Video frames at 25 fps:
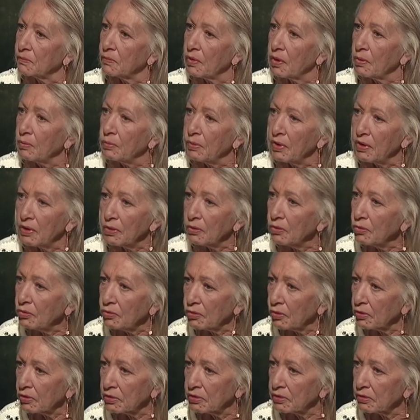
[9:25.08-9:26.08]
we're all
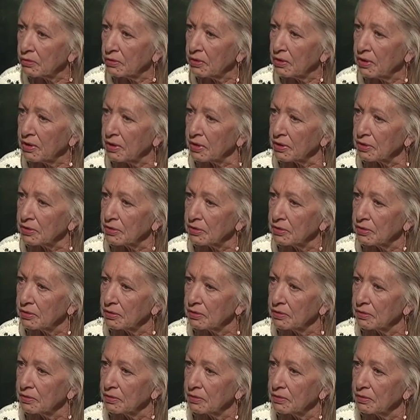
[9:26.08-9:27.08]
not doing this.
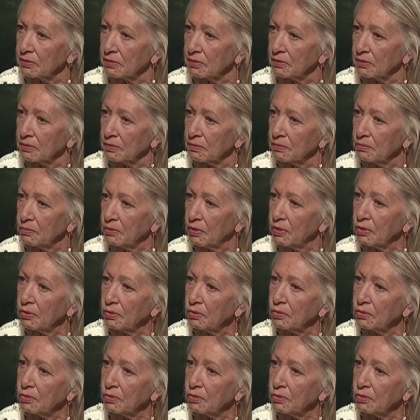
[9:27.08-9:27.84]
We're